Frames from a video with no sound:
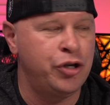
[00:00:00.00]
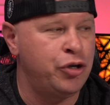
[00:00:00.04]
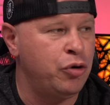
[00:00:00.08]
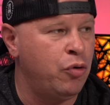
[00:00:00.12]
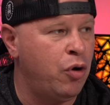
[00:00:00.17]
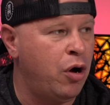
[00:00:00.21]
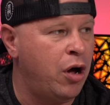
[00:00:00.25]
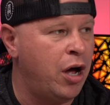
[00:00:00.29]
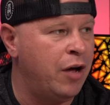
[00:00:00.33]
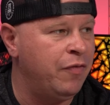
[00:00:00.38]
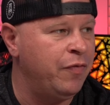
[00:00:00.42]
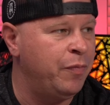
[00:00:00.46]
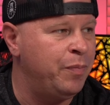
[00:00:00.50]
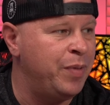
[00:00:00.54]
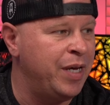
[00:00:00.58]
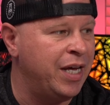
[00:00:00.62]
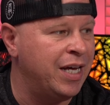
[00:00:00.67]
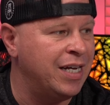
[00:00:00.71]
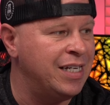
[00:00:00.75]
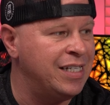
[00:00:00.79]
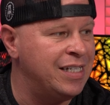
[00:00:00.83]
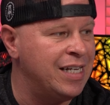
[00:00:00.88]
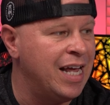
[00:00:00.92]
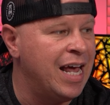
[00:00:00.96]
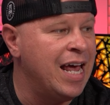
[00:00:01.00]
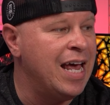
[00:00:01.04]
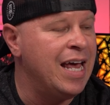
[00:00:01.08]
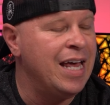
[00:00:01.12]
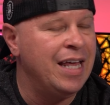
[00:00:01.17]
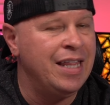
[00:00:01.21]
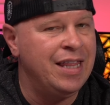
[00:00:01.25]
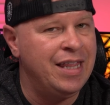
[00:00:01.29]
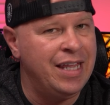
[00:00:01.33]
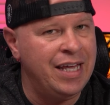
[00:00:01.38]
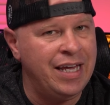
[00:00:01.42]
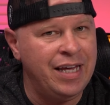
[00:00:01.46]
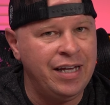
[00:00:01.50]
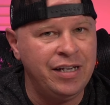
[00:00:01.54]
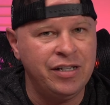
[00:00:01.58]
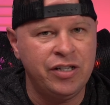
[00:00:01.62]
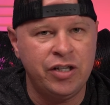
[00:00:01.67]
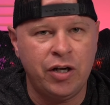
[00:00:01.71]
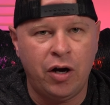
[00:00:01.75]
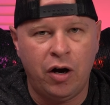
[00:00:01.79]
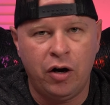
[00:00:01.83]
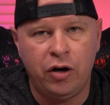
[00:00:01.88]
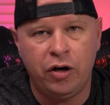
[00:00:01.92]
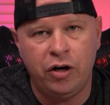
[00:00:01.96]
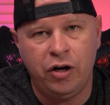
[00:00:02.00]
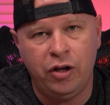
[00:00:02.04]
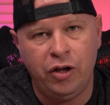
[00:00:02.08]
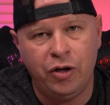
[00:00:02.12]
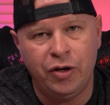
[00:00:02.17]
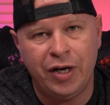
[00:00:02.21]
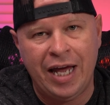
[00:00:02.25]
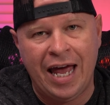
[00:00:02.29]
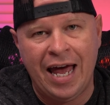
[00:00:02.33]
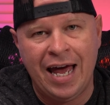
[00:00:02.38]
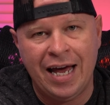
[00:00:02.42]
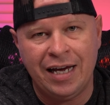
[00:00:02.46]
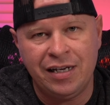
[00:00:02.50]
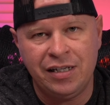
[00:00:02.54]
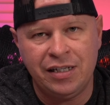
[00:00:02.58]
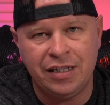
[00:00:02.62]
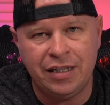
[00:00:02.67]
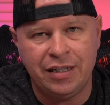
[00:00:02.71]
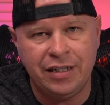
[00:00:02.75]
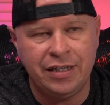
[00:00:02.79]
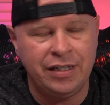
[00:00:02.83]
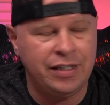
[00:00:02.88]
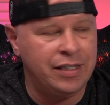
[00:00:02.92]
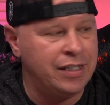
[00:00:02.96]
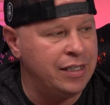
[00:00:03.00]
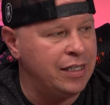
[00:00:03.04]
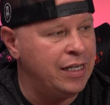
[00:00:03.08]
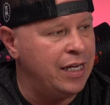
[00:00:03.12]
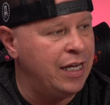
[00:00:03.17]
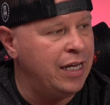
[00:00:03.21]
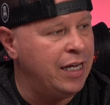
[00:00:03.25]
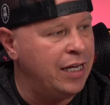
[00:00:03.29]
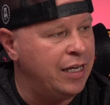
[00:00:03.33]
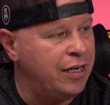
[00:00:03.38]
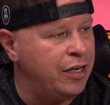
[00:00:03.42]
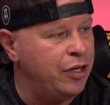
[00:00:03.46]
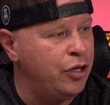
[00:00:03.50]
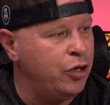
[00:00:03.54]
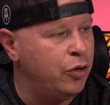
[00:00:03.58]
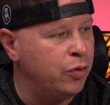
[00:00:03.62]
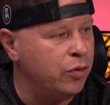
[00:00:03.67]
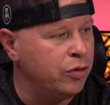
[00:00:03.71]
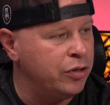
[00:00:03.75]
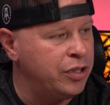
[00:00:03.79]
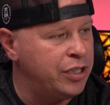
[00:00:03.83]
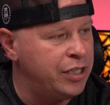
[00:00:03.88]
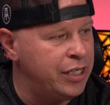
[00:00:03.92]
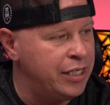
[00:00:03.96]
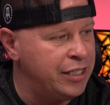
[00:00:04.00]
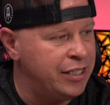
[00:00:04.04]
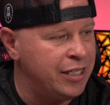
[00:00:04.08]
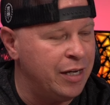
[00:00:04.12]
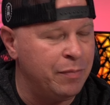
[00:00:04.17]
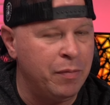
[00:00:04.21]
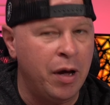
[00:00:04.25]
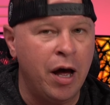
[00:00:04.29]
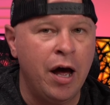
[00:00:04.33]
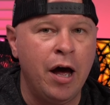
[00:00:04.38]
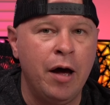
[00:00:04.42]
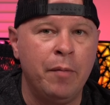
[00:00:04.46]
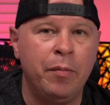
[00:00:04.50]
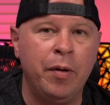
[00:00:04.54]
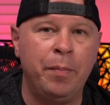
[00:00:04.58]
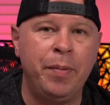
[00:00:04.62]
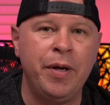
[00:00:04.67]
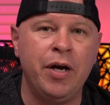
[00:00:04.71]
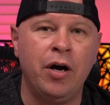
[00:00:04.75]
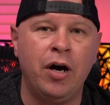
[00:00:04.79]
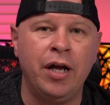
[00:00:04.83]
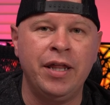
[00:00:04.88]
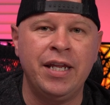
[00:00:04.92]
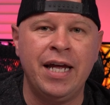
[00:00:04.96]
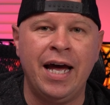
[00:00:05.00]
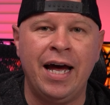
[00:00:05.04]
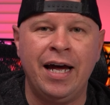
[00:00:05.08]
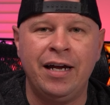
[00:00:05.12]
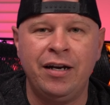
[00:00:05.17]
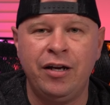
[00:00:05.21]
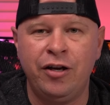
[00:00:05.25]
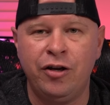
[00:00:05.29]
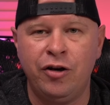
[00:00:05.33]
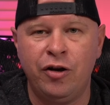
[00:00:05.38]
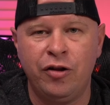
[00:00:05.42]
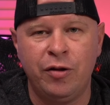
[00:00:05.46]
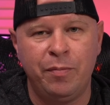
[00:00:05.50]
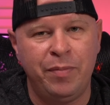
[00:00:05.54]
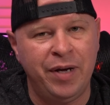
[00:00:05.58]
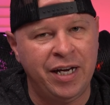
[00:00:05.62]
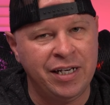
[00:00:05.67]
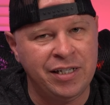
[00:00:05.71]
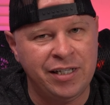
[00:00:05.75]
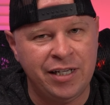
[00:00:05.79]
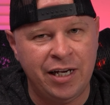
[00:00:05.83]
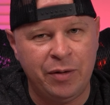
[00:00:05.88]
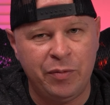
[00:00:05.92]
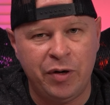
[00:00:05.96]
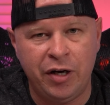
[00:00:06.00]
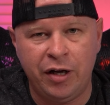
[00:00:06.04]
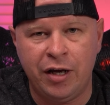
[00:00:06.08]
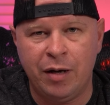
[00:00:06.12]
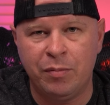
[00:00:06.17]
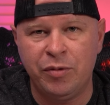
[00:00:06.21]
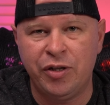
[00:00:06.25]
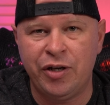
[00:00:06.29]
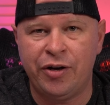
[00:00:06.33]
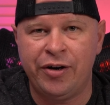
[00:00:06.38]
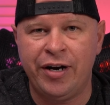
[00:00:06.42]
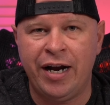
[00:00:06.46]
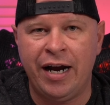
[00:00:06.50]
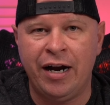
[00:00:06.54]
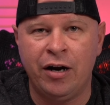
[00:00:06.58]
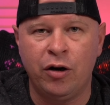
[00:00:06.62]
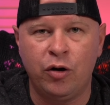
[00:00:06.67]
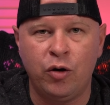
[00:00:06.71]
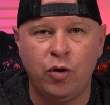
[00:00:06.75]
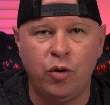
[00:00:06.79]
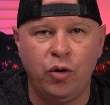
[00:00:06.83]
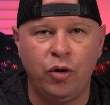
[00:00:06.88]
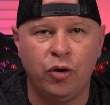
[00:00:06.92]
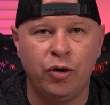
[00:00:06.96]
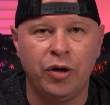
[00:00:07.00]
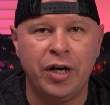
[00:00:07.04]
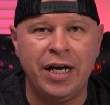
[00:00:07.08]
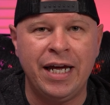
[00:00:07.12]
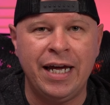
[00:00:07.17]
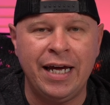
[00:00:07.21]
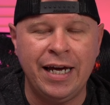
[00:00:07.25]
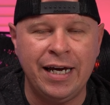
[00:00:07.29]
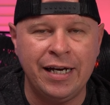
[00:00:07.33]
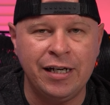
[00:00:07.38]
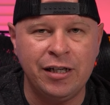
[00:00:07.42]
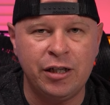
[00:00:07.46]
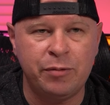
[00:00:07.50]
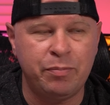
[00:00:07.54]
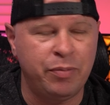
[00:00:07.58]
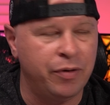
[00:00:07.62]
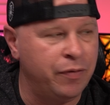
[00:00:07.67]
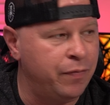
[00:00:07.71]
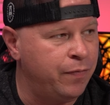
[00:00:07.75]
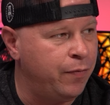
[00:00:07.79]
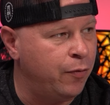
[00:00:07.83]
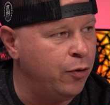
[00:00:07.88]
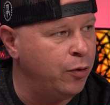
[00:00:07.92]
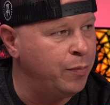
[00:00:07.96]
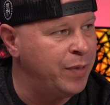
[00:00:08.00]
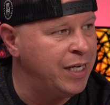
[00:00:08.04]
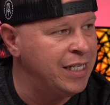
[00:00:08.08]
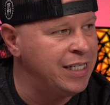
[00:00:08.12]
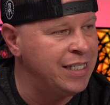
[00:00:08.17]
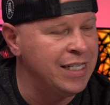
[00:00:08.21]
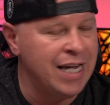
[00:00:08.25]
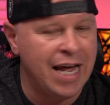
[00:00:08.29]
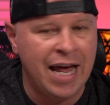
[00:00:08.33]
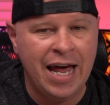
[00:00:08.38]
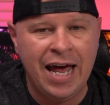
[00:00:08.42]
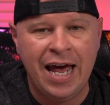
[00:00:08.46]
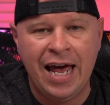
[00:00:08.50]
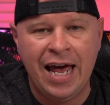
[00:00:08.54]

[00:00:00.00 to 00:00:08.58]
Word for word: to show off, because these are going to look excellent in your system. But beyond that, you know, the biggest thing when it comes to an air cooler is performance.